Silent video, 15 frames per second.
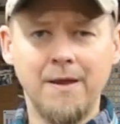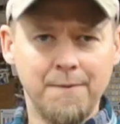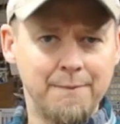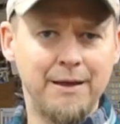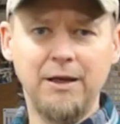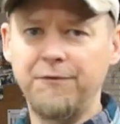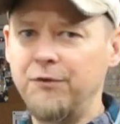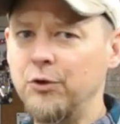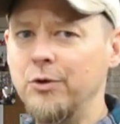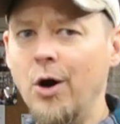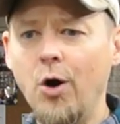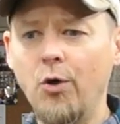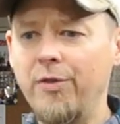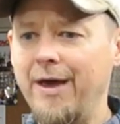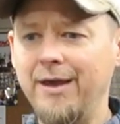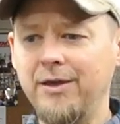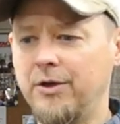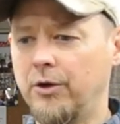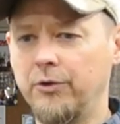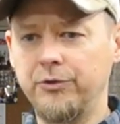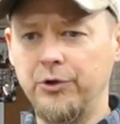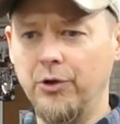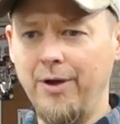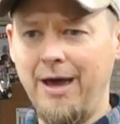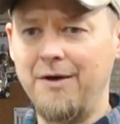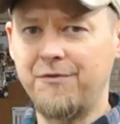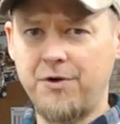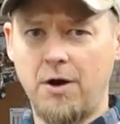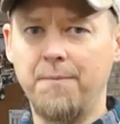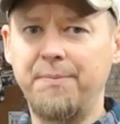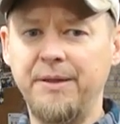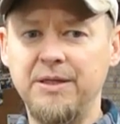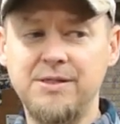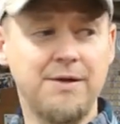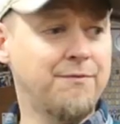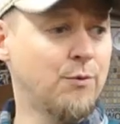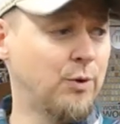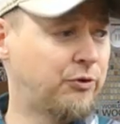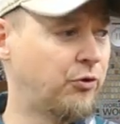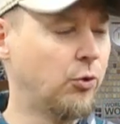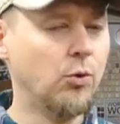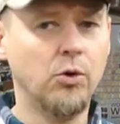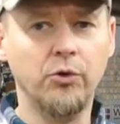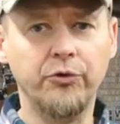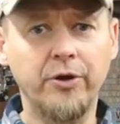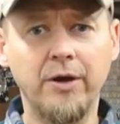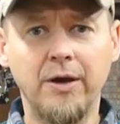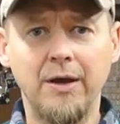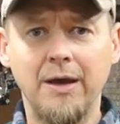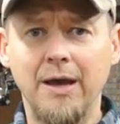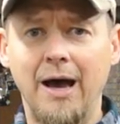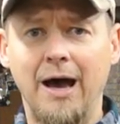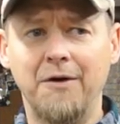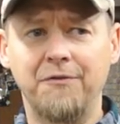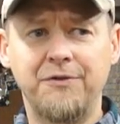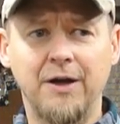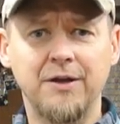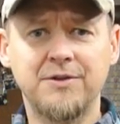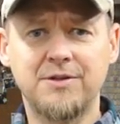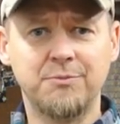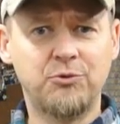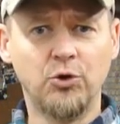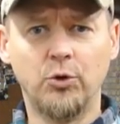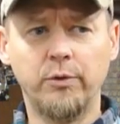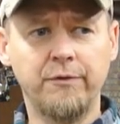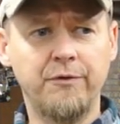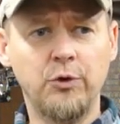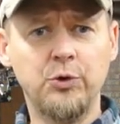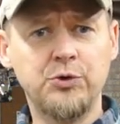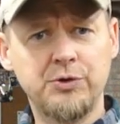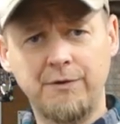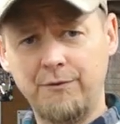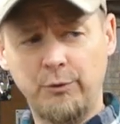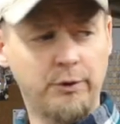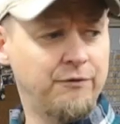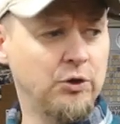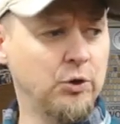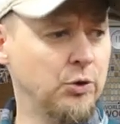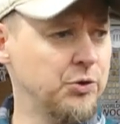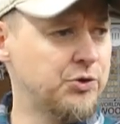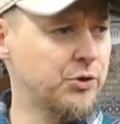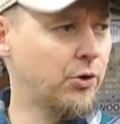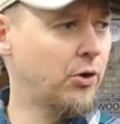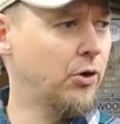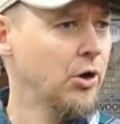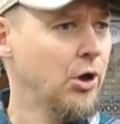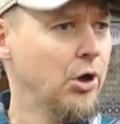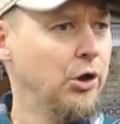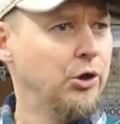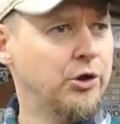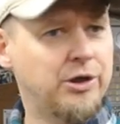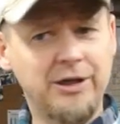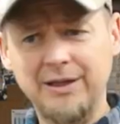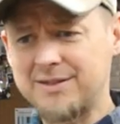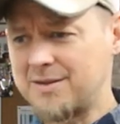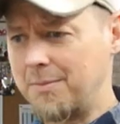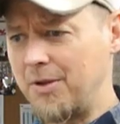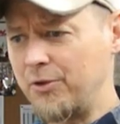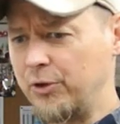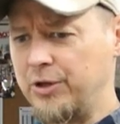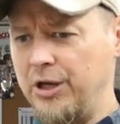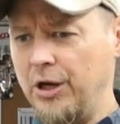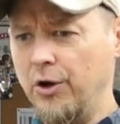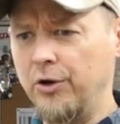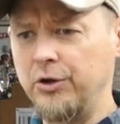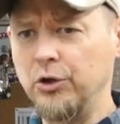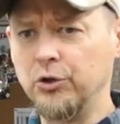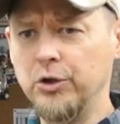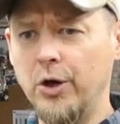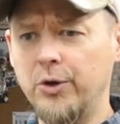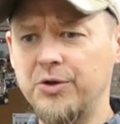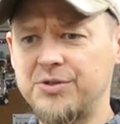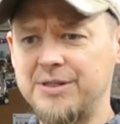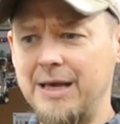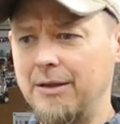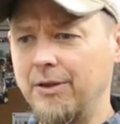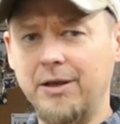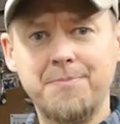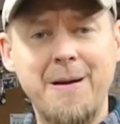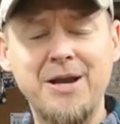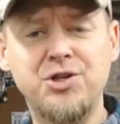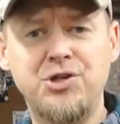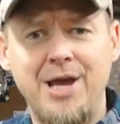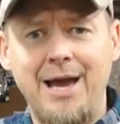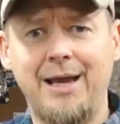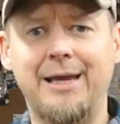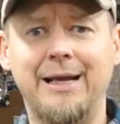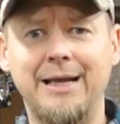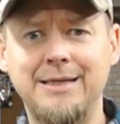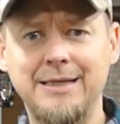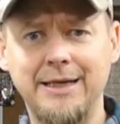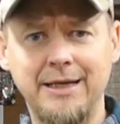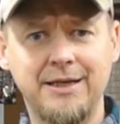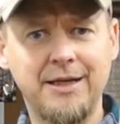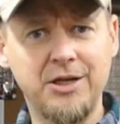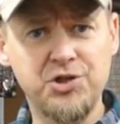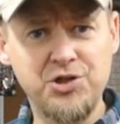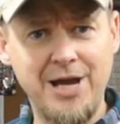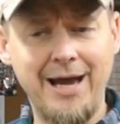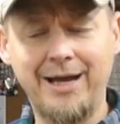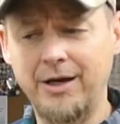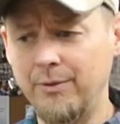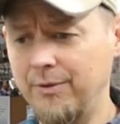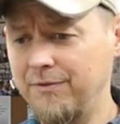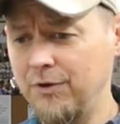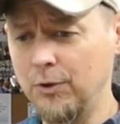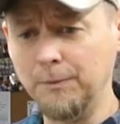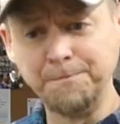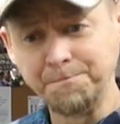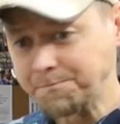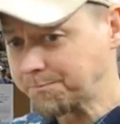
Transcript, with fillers: Many of you know that you know you'll have companies even with tools I've done some tool reviews, reviews or you get some other gear and you'll notice that like my jacket I did. I did a jacket review.